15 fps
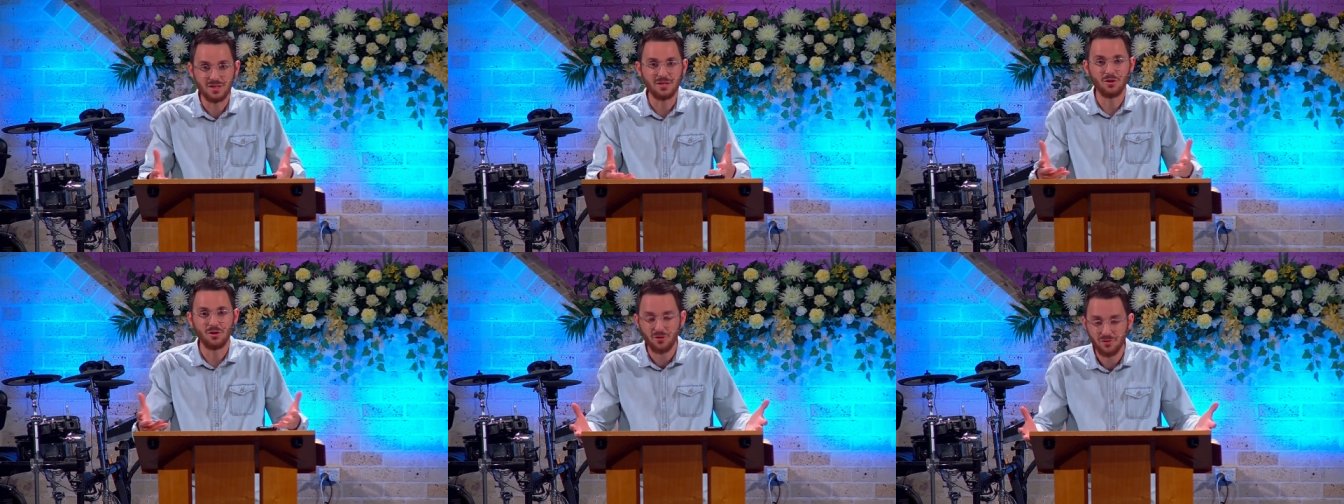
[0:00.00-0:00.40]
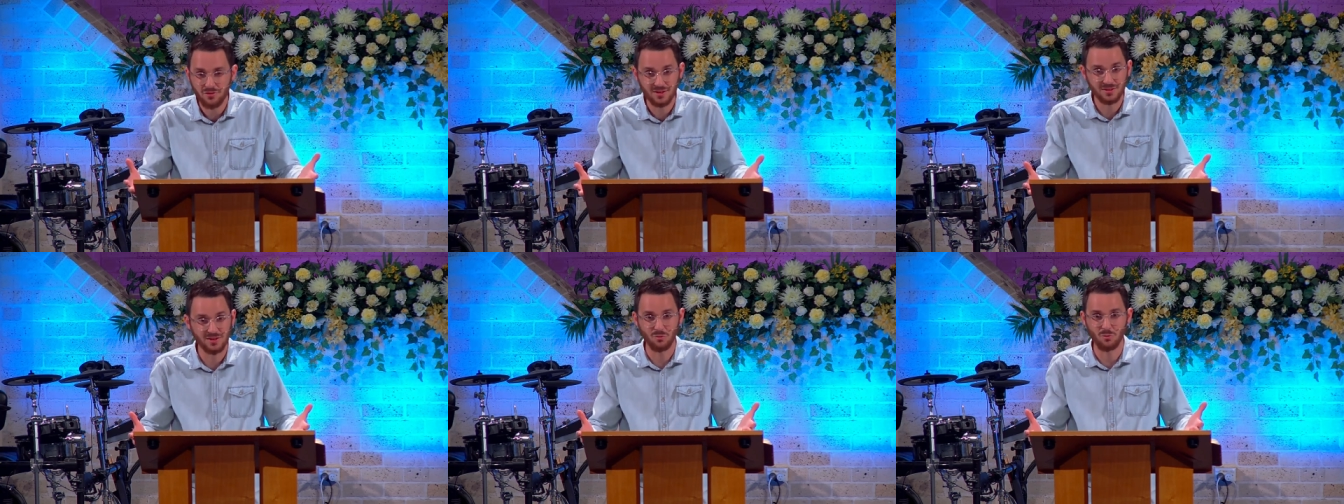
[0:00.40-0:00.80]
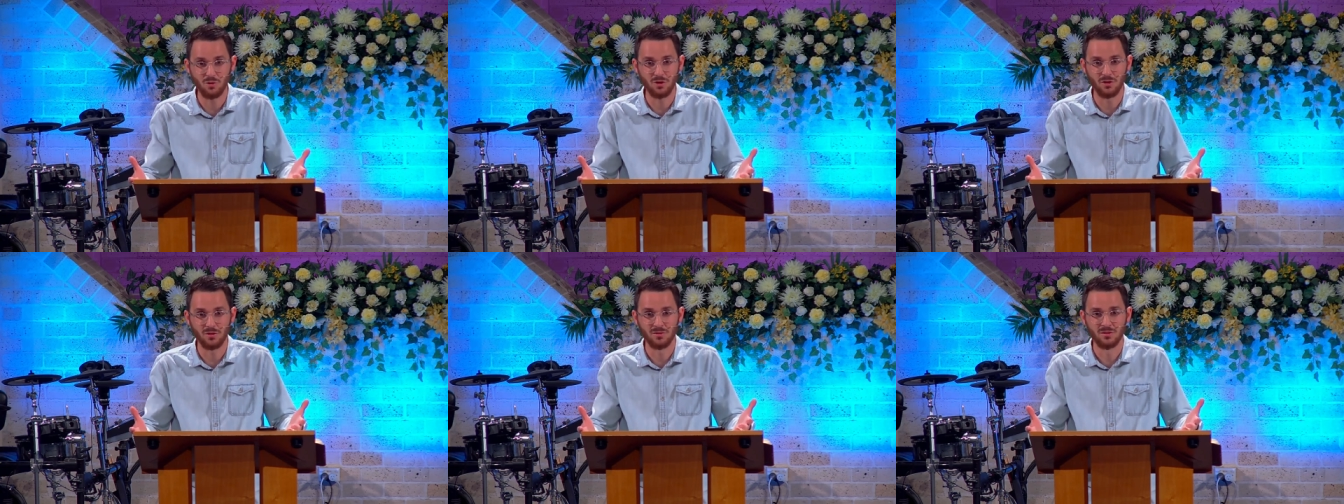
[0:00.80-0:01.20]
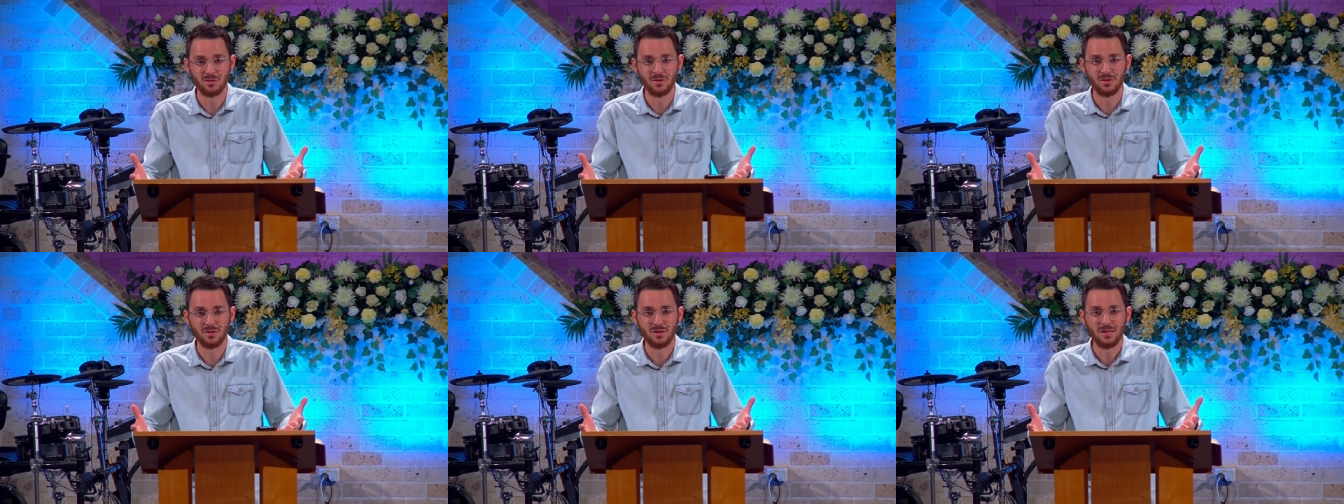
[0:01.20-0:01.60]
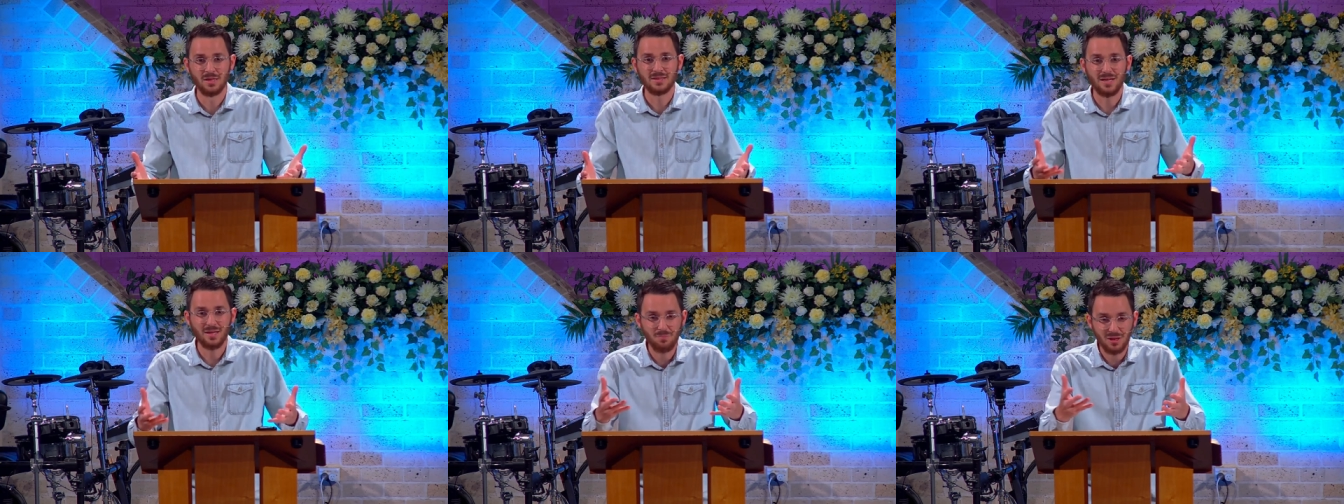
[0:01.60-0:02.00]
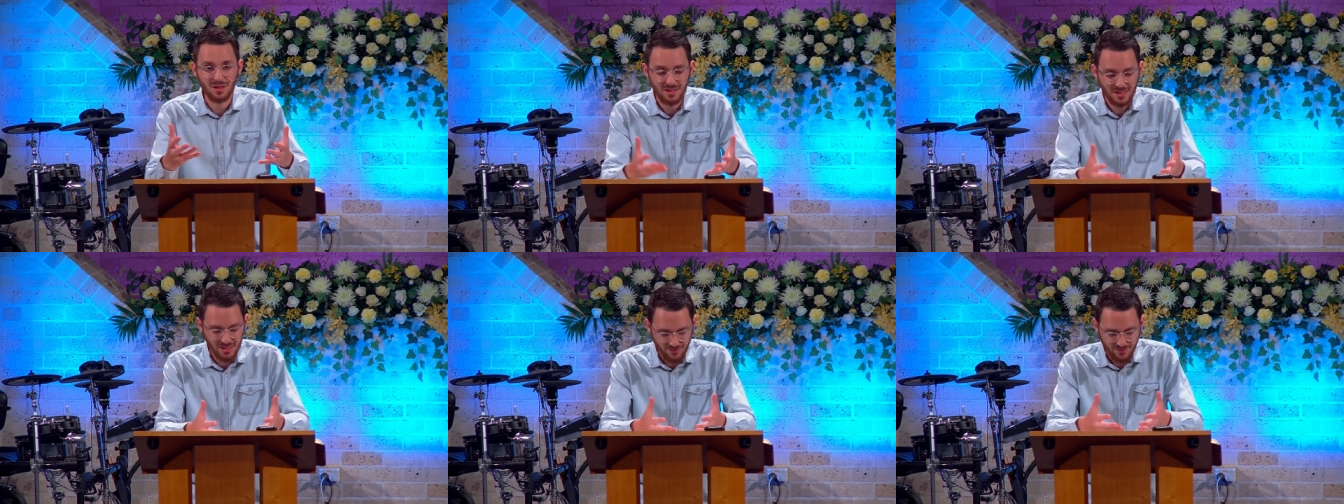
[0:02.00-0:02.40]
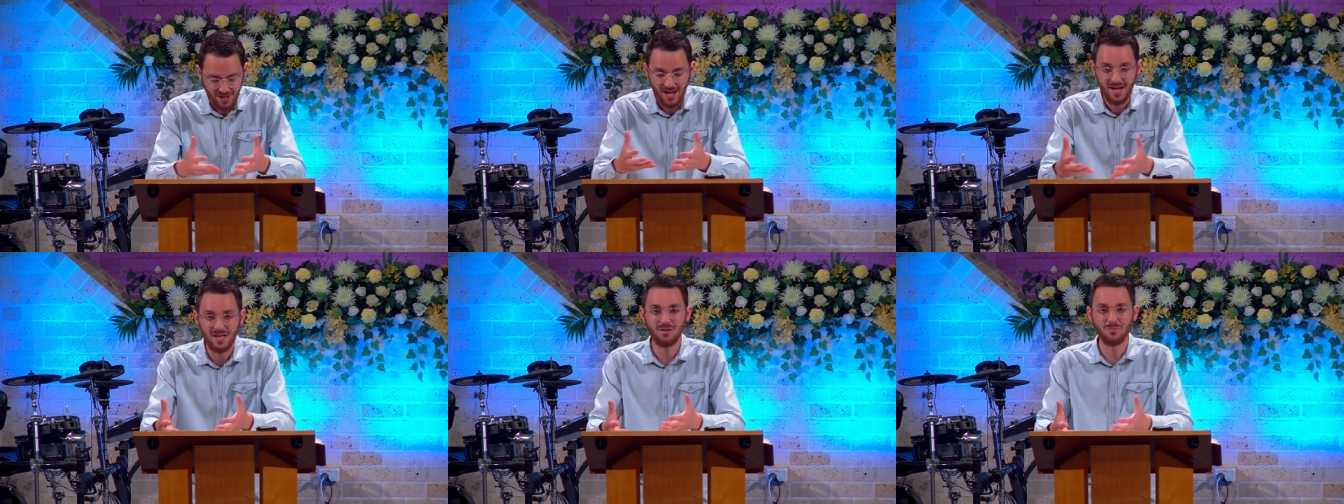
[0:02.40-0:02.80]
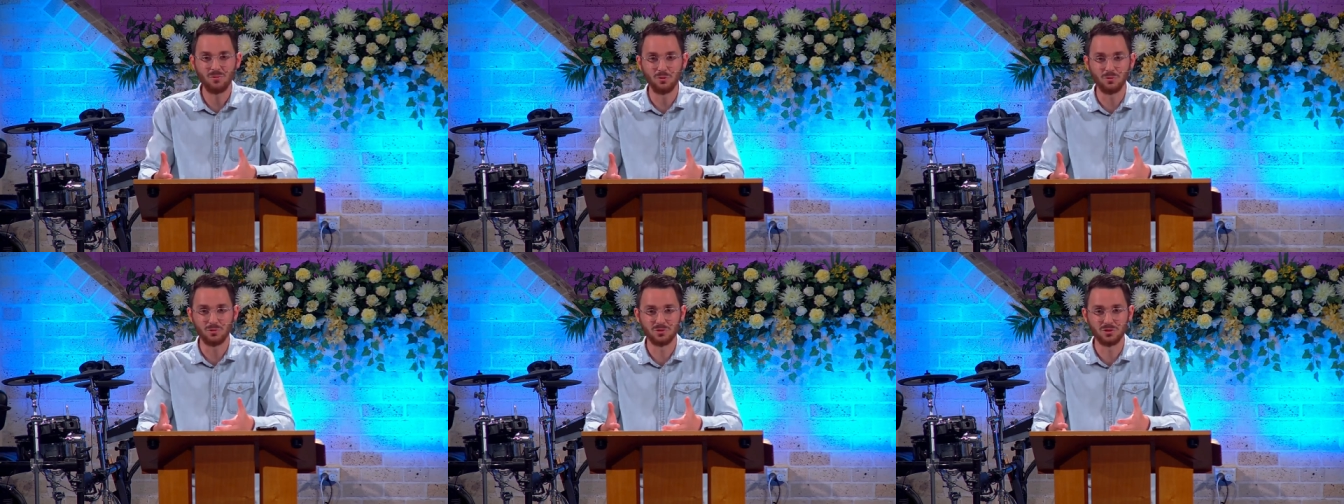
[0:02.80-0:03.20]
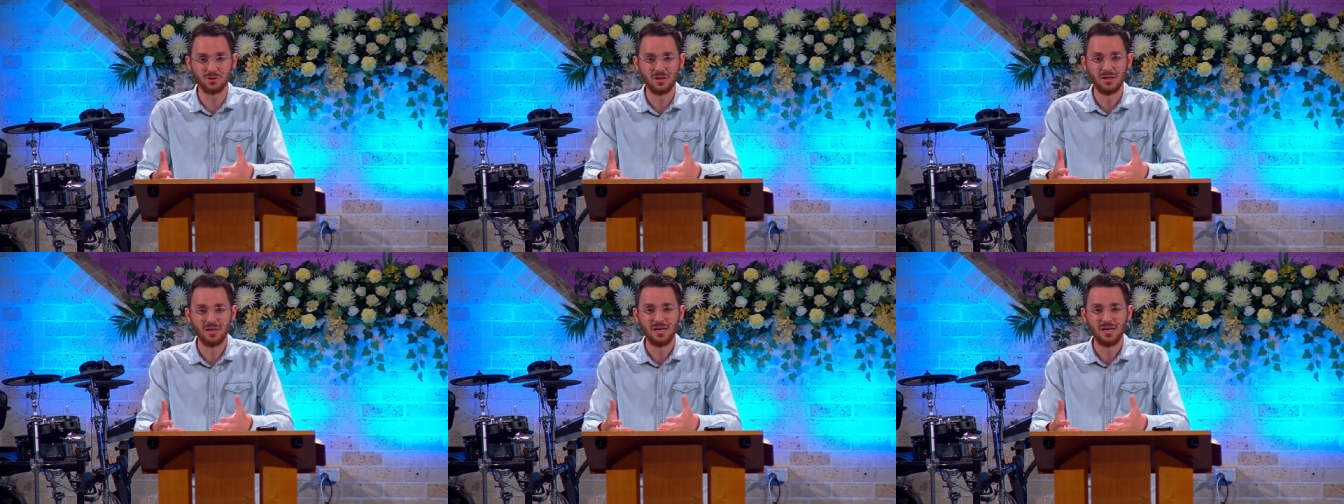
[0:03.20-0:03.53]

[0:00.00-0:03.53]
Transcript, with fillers: the earth as it were. They believe animals